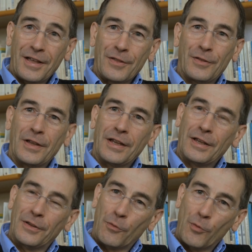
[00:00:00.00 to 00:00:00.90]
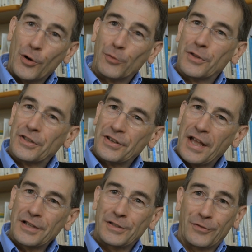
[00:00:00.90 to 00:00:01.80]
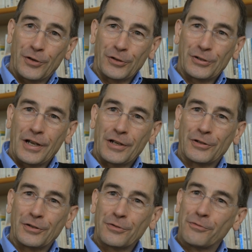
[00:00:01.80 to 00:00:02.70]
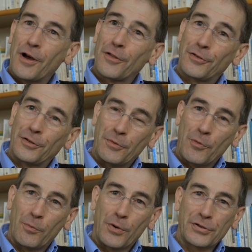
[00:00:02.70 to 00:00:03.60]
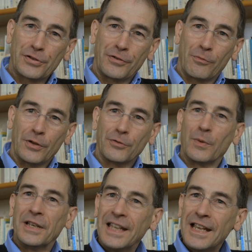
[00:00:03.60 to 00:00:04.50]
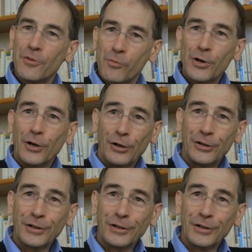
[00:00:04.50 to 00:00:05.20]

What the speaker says: the word with its negative connotations rather than the more positive ones. We need a word